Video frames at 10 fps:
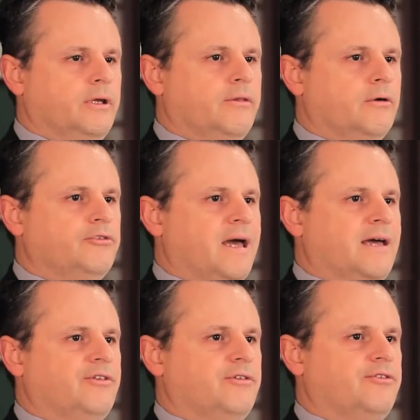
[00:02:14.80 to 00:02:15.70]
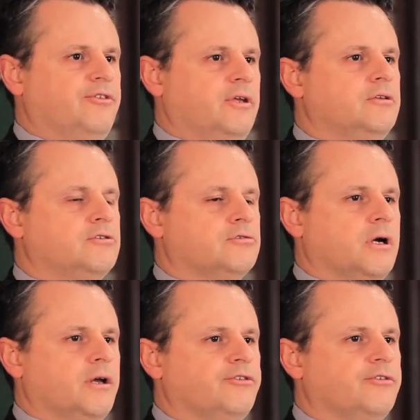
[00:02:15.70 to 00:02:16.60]
and those assets sit in
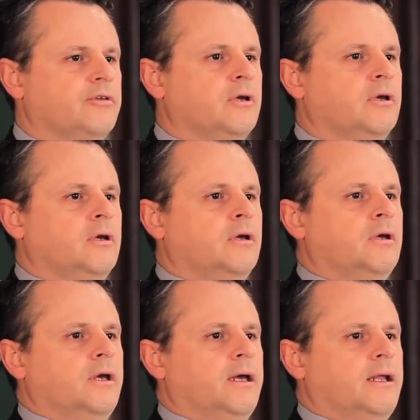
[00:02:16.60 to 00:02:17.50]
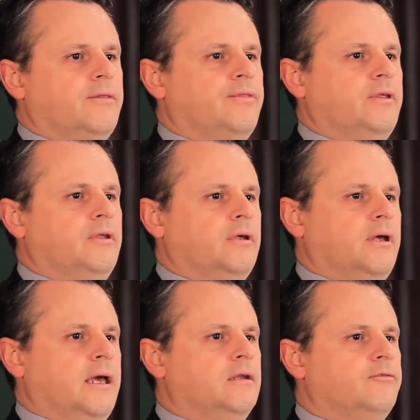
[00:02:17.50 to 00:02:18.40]
trust, and at the
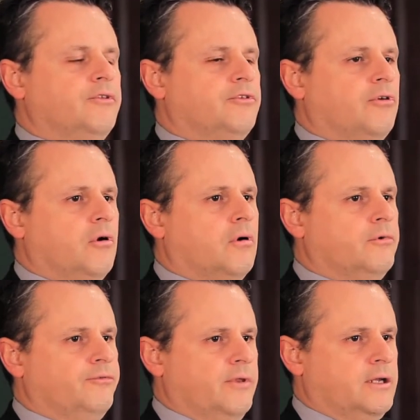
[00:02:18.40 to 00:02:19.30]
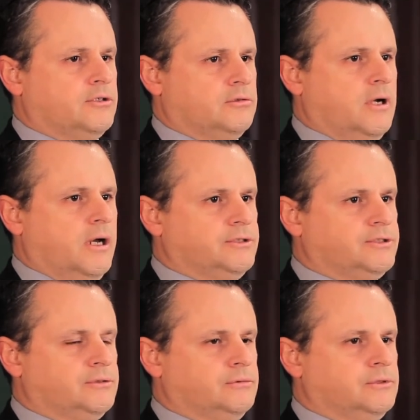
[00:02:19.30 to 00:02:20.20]
end of the term of that
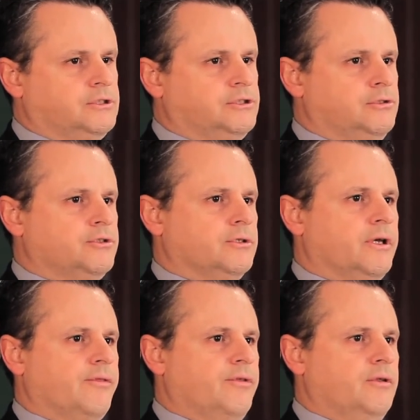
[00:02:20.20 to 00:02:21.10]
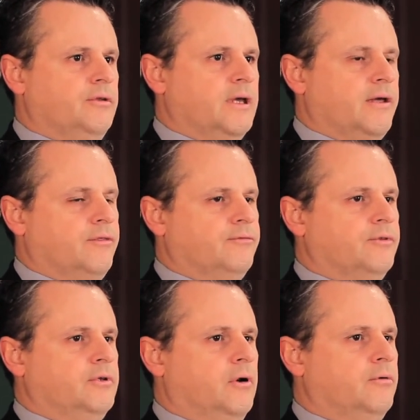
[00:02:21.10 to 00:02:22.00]
trust, which is usually at the death of the
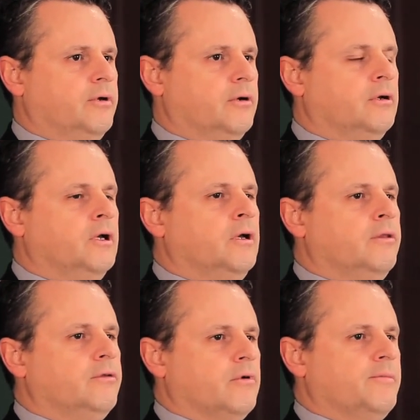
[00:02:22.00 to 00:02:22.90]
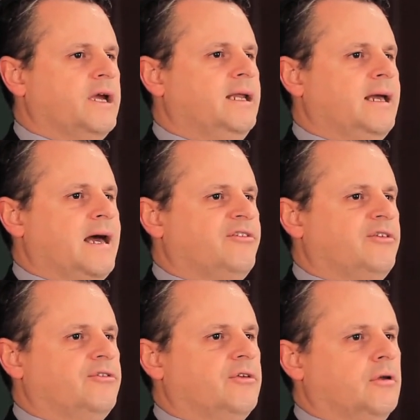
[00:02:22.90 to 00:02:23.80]
donor, the remaining
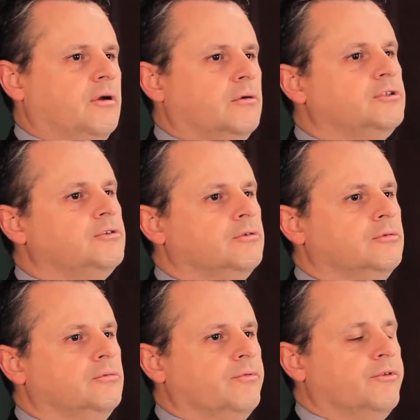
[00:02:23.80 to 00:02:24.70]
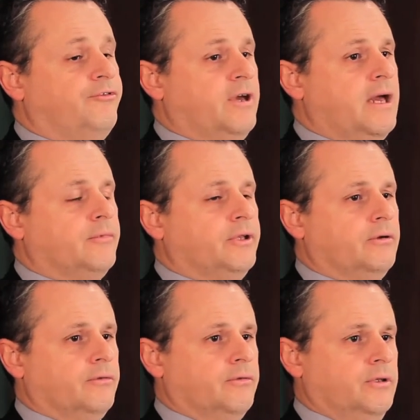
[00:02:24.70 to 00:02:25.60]
assets can go to the family
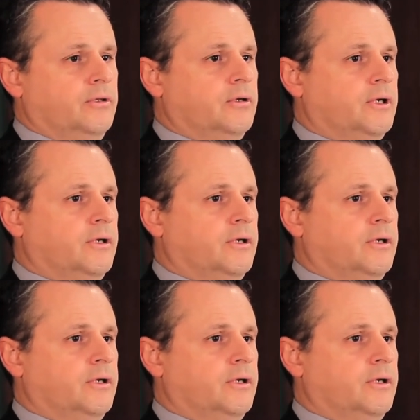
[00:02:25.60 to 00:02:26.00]
or the